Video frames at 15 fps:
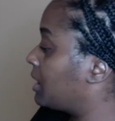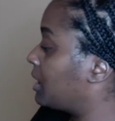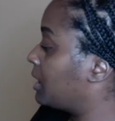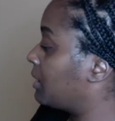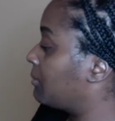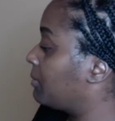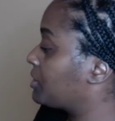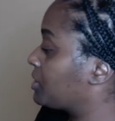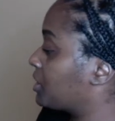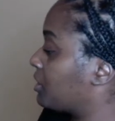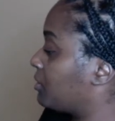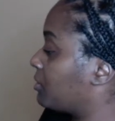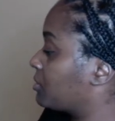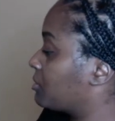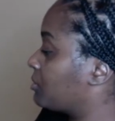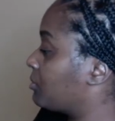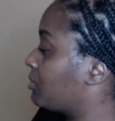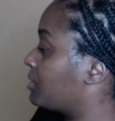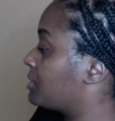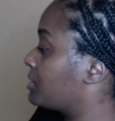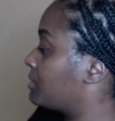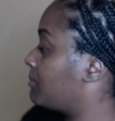pushing her
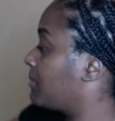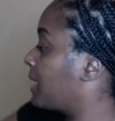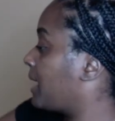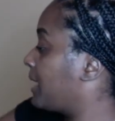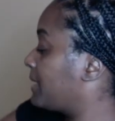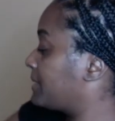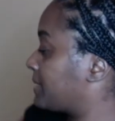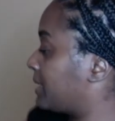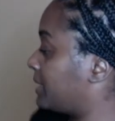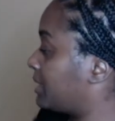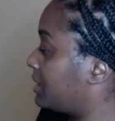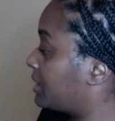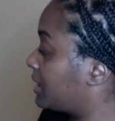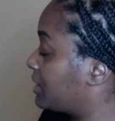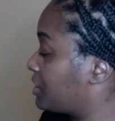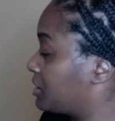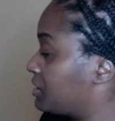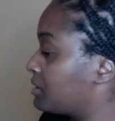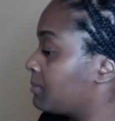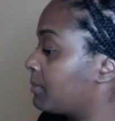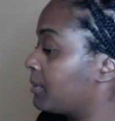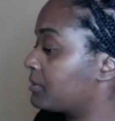towards the masculine that she's
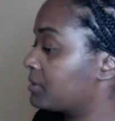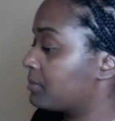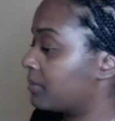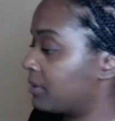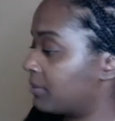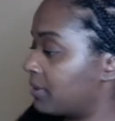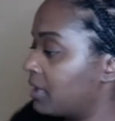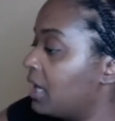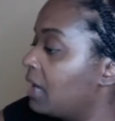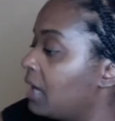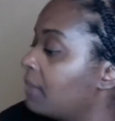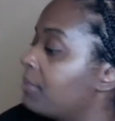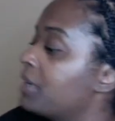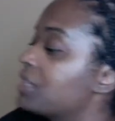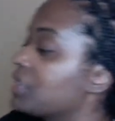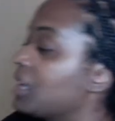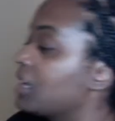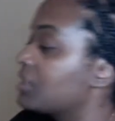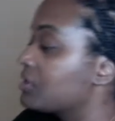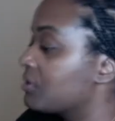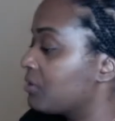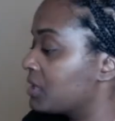supposed to be with, pushing her
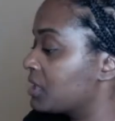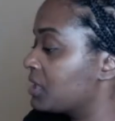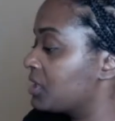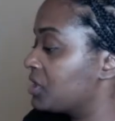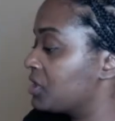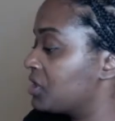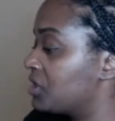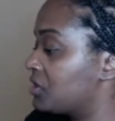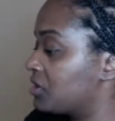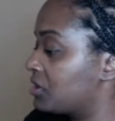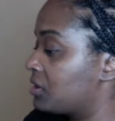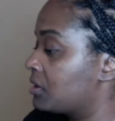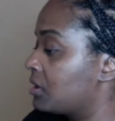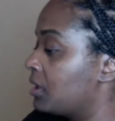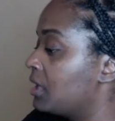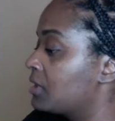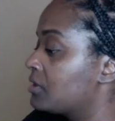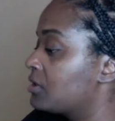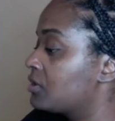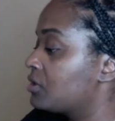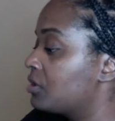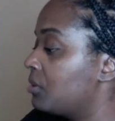towards a decision
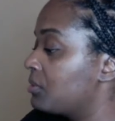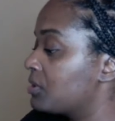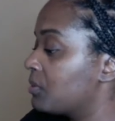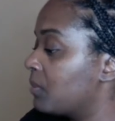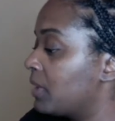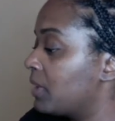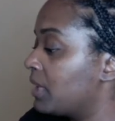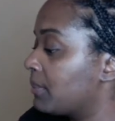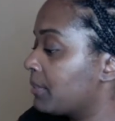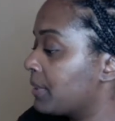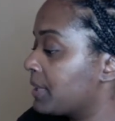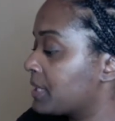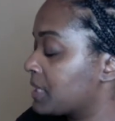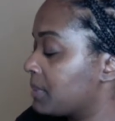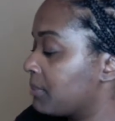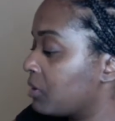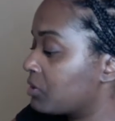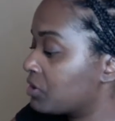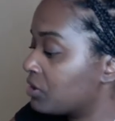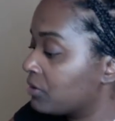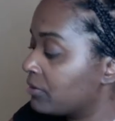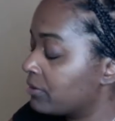to choose the one that brings
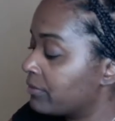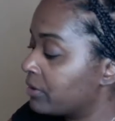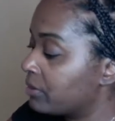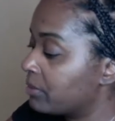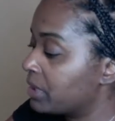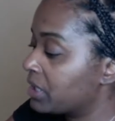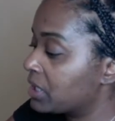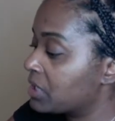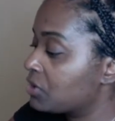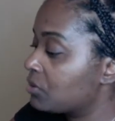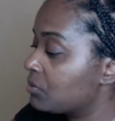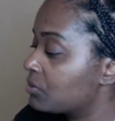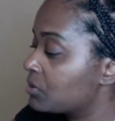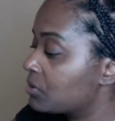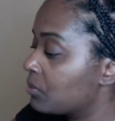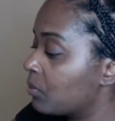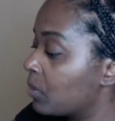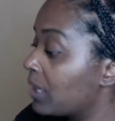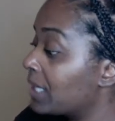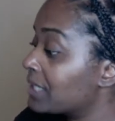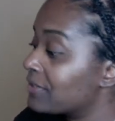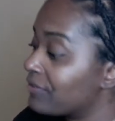emotional fulfillment, to choose the
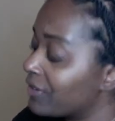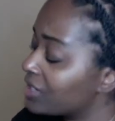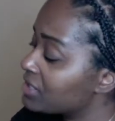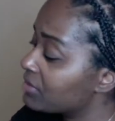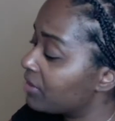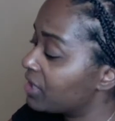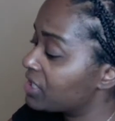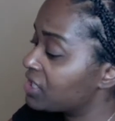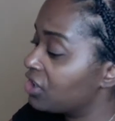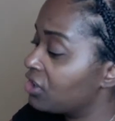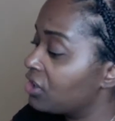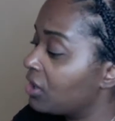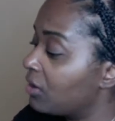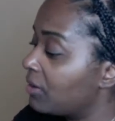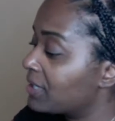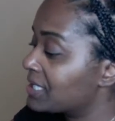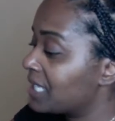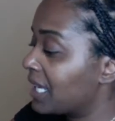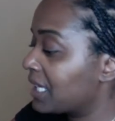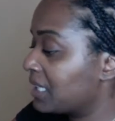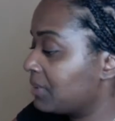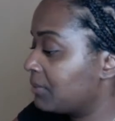what, first of all, to know
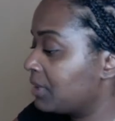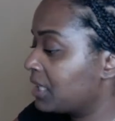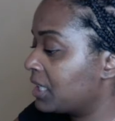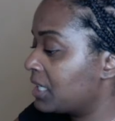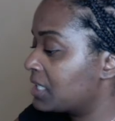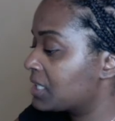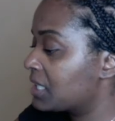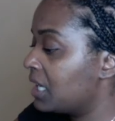exactly what it is